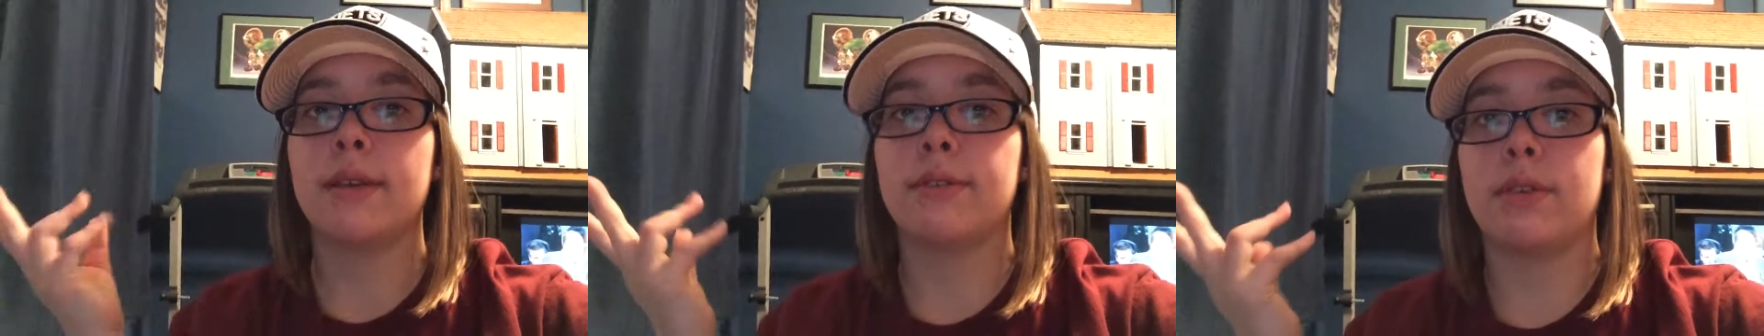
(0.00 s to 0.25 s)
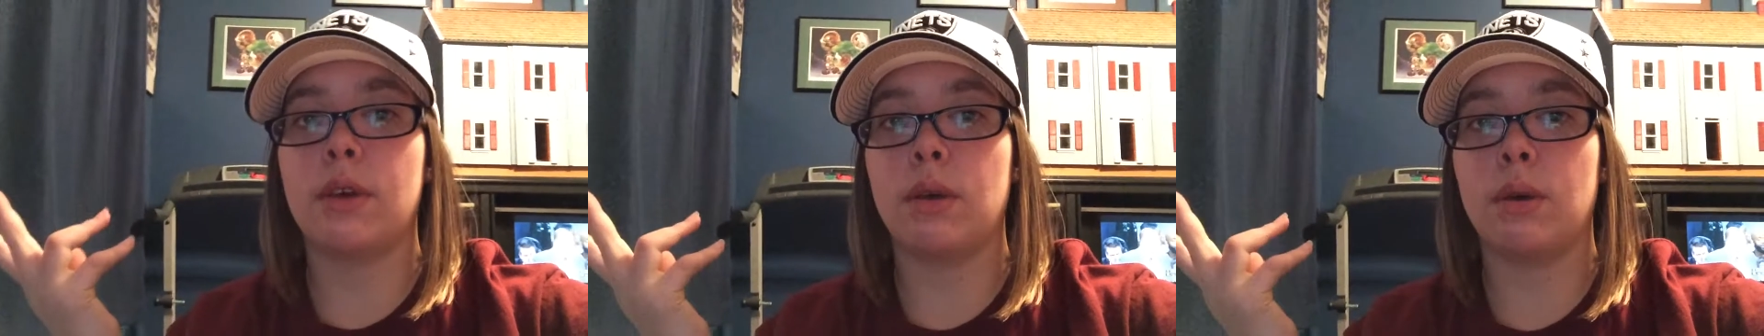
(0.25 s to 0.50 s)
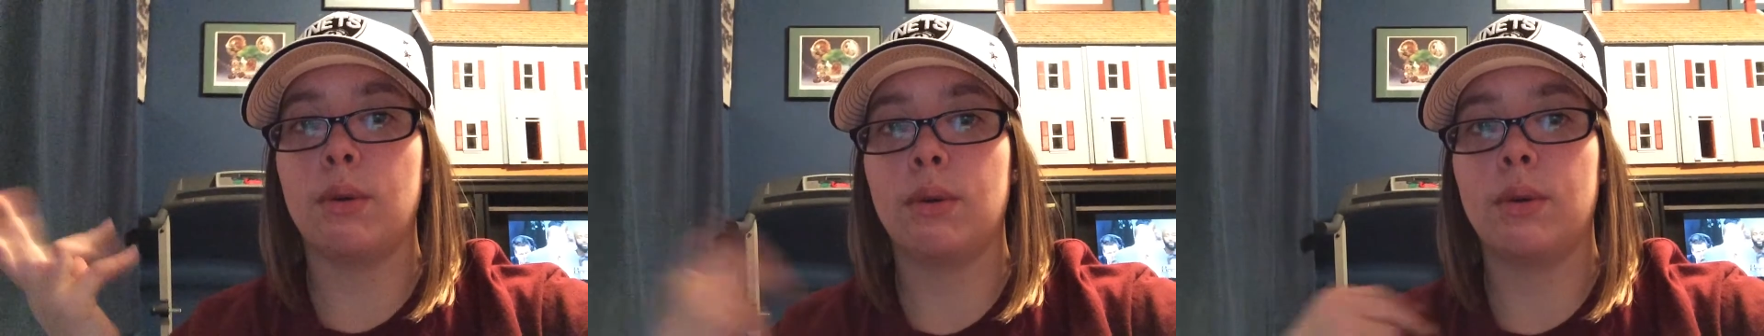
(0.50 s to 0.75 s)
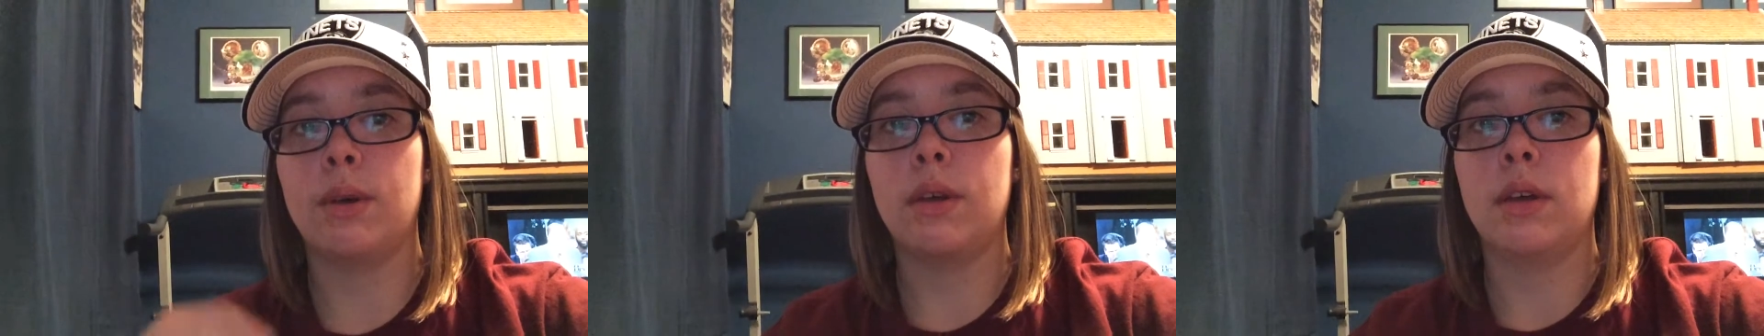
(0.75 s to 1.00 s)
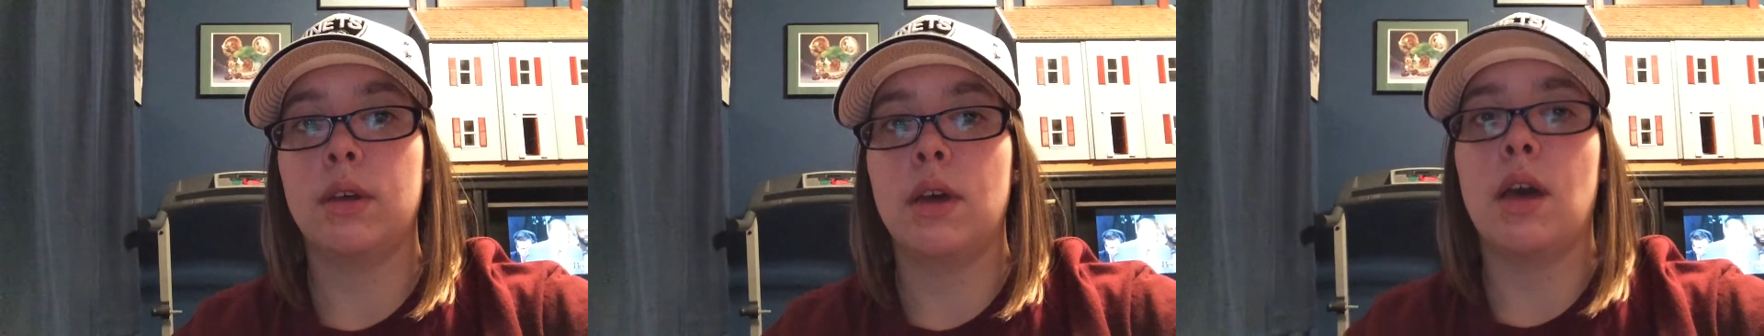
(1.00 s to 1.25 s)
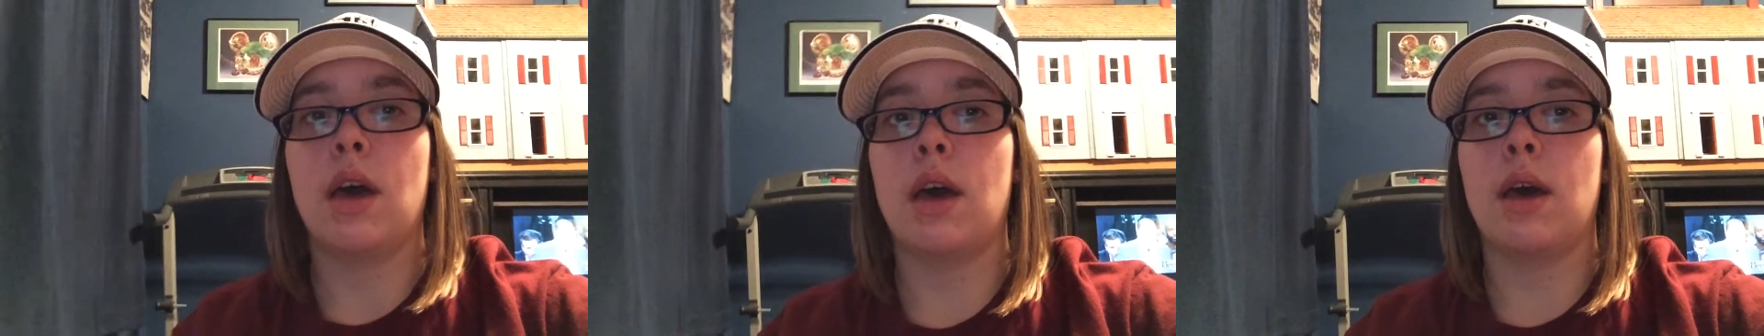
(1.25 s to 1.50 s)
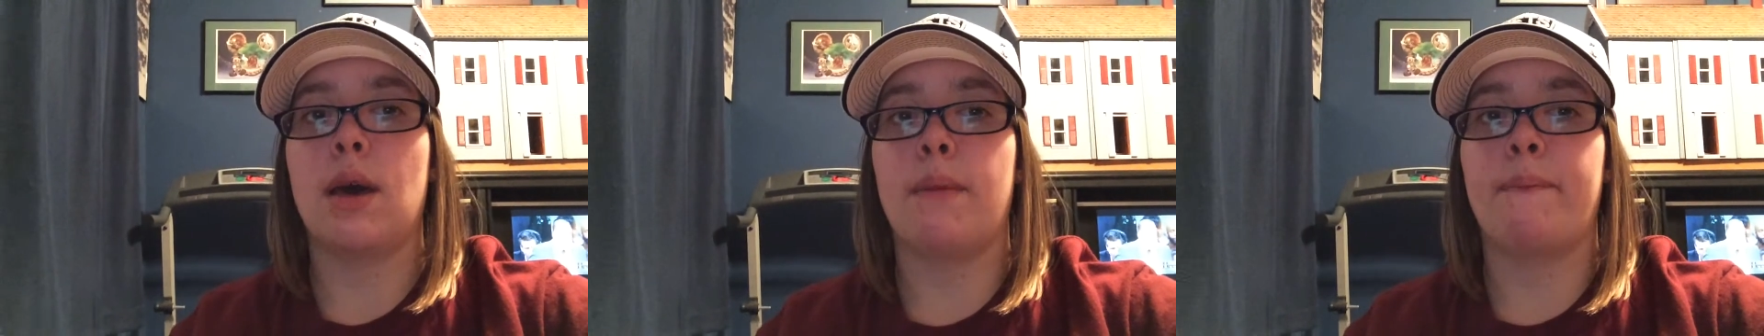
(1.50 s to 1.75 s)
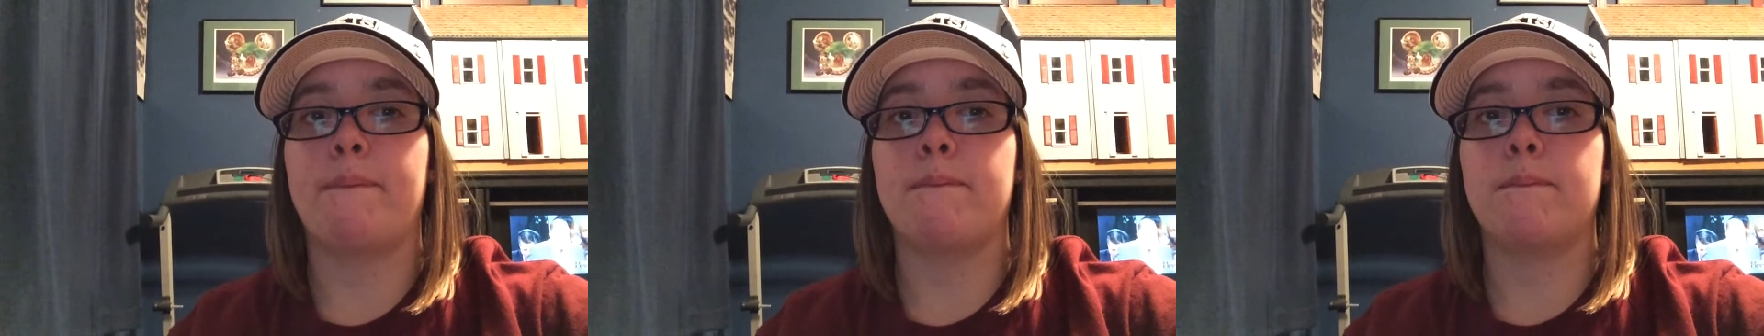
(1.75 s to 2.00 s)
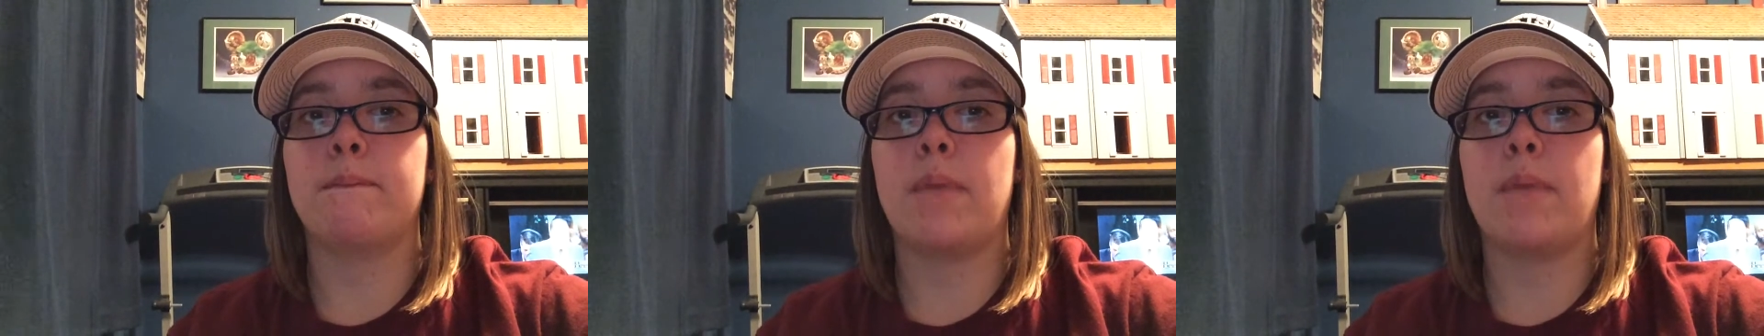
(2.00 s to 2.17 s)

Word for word: So, um,